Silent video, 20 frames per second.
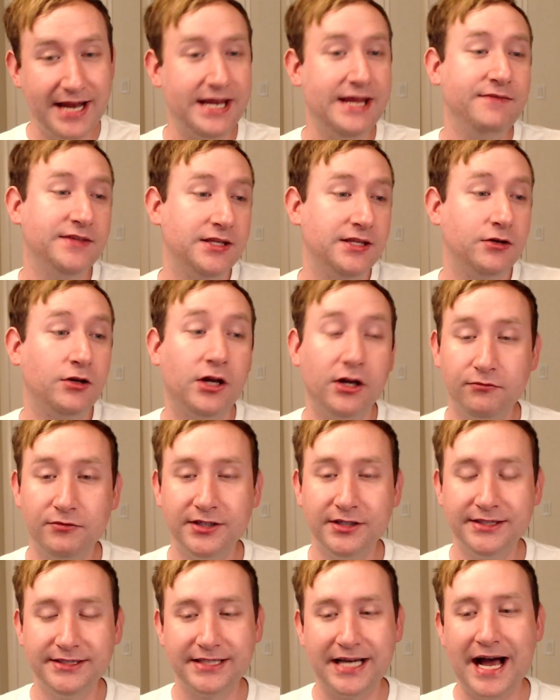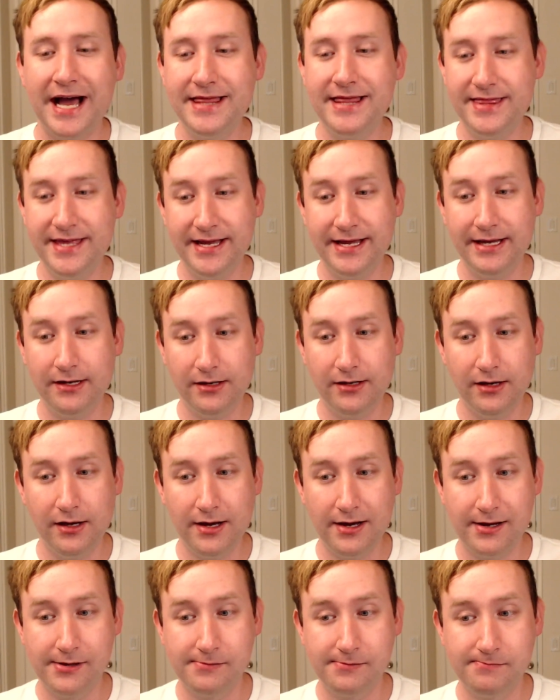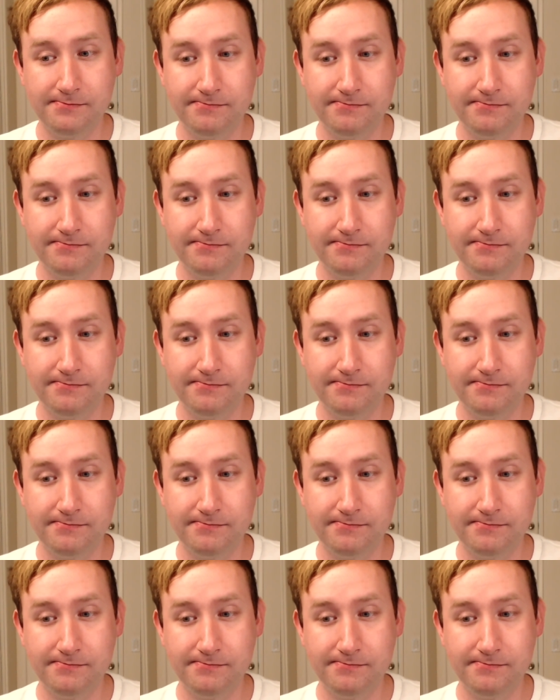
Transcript: even the good ones, I think the